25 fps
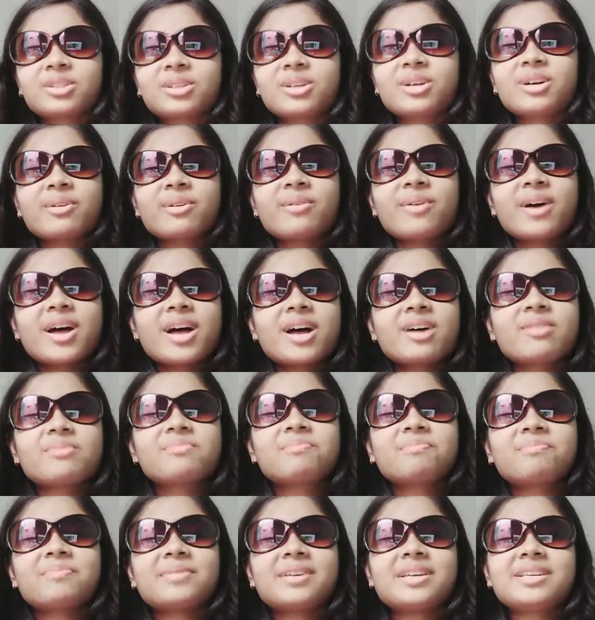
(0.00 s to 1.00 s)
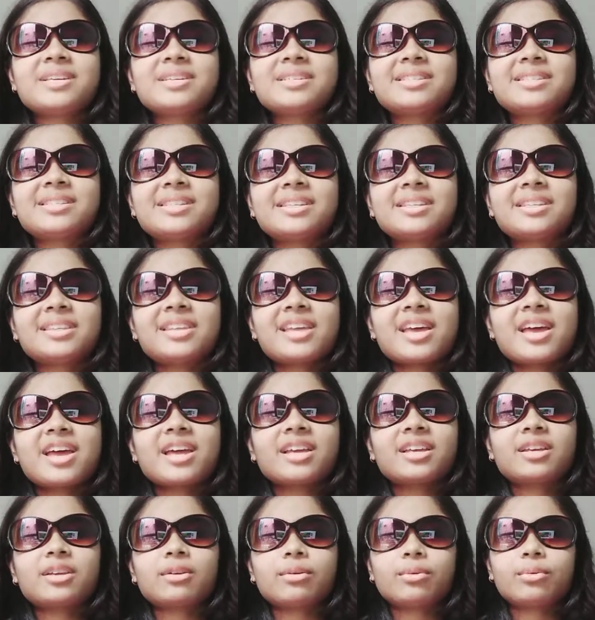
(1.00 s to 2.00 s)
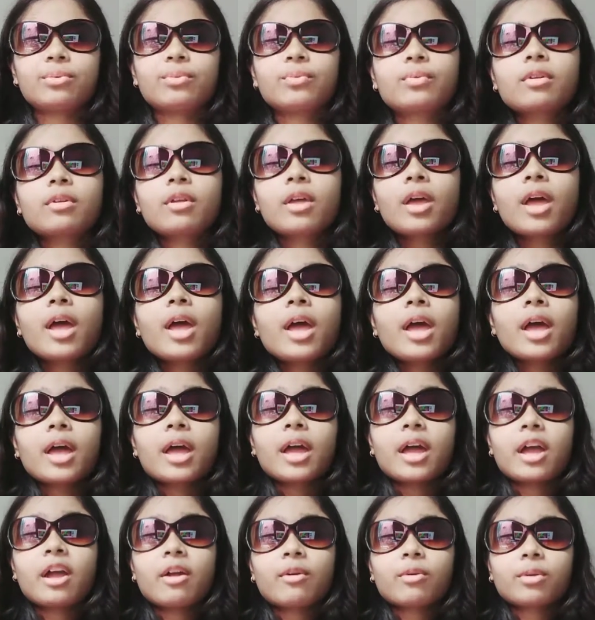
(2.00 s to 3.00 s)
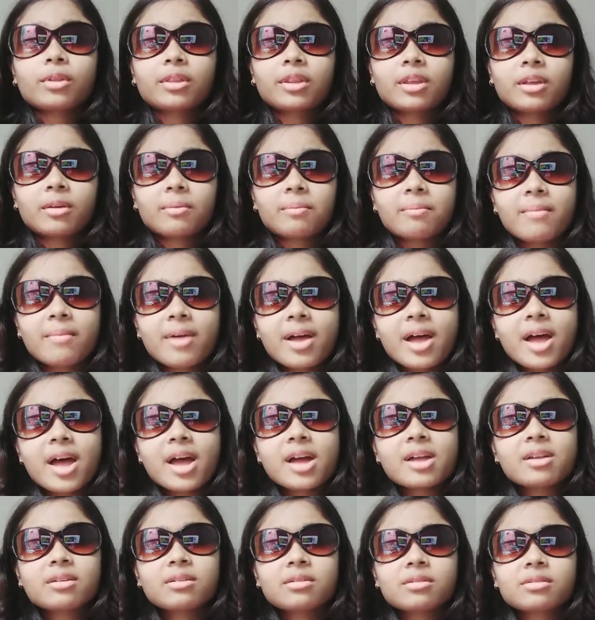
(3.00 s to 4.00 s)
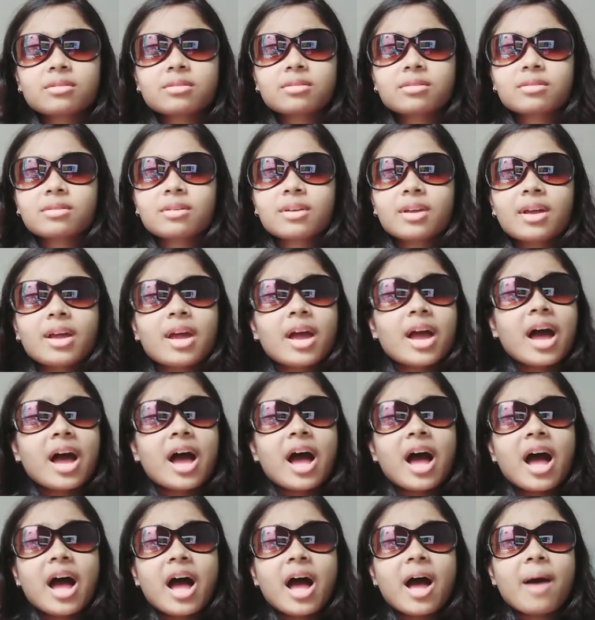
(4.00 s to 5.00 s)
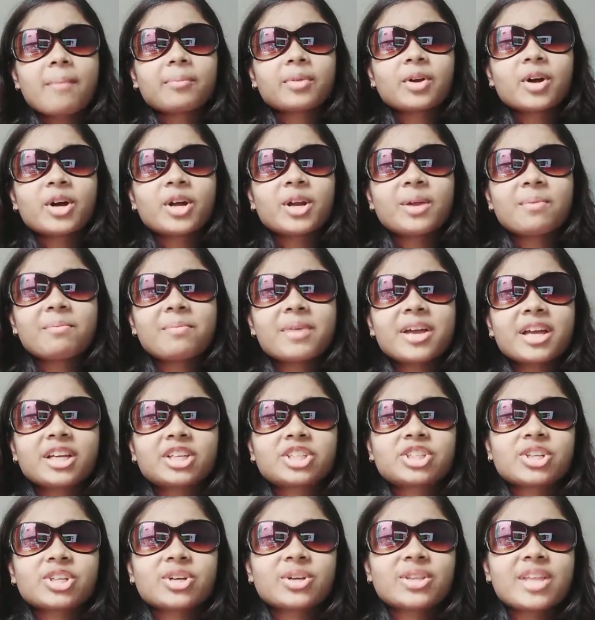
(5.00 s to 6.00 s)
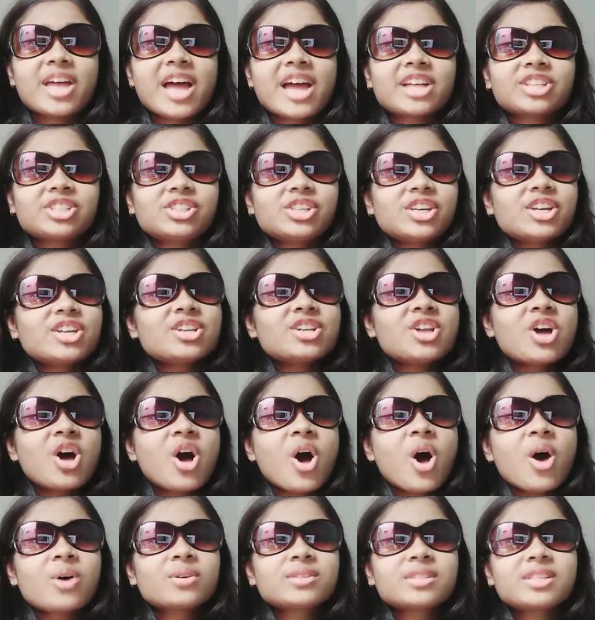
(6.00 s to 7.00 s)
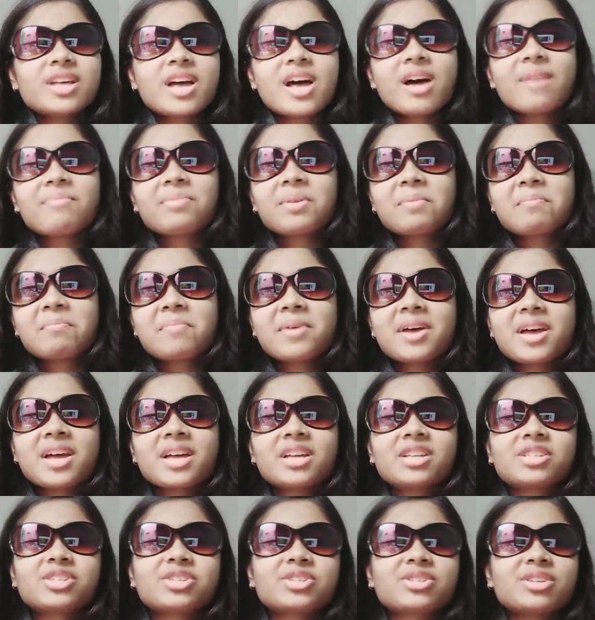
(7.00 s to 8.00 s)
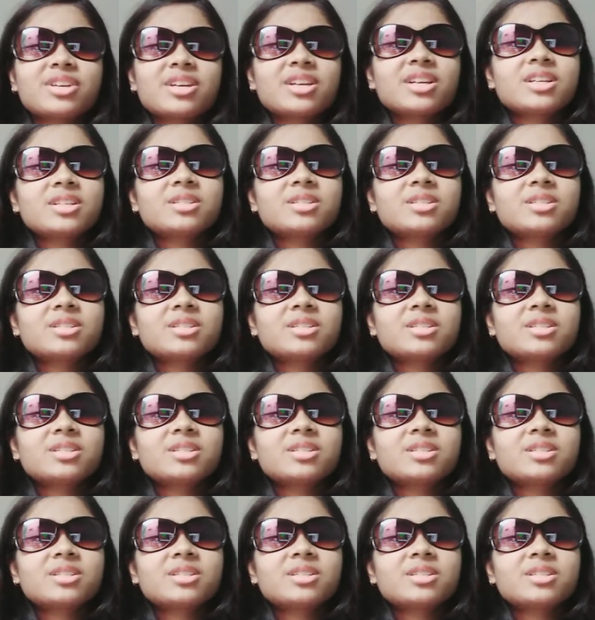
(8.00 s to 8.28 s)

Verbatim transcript: around. Please and thank you, everything matters. I'm gonna make sure that she knows I'm the best she